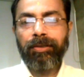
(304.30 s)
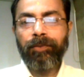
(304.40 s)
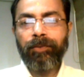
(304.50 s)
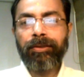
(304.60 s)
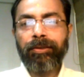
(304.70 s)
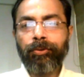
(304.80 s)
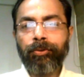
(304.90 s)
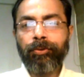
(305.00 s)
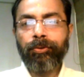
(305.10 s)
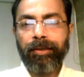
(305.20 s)
it's better to
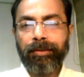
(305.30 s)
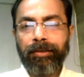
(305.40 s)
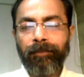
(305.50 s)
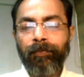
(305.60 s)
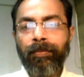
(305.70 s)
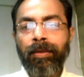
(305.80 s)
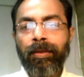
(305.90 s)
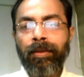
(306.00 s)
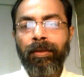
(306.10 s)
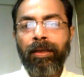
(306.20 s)
do indexing.
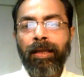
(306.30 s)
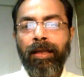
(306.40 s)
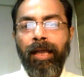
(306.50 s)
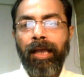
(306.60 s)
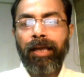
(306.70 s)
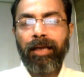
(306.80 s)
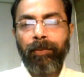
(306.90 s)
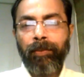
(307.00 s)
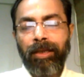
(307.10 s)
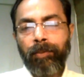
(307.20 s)
And let me
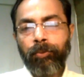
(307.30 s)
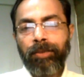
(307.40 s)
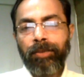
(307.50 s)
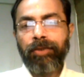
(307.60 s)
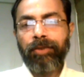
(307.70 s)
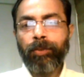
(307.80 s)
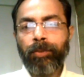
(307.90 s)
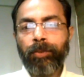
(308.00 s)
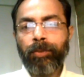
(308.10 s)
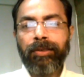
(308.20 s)
come to the instruments,
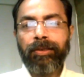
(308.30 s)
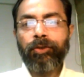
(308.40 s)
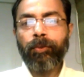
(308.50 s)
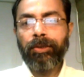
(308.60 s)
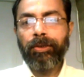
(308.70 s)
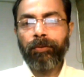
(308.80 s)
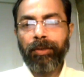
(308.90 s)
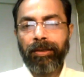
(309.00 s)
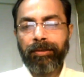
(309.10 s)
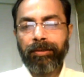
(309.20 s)
various instruments of
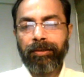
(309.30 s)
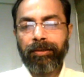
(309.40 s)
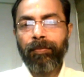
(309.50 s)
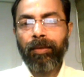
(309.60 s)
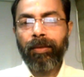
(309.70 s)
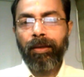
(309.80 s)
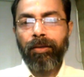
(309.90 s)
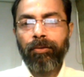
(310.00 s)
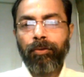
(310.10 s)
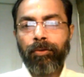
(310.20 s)
indexing.
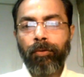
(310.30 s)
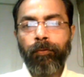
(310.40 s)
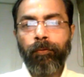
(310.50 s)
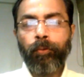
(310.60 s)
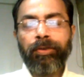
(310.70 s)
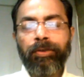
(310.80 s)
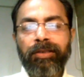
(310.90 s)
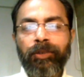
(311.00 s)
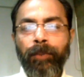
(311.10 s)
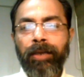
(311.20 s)
So futures
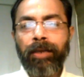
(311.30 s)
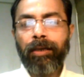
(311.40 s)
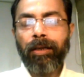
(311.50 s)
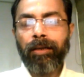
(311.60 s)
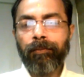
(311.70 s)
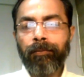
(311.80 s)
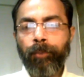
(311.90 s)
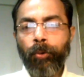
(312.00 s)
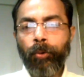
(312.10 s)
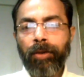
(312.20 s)
is
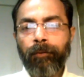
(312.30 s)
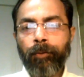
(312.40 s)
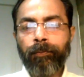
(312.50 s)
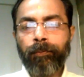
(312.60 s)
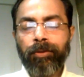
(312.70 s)
purely from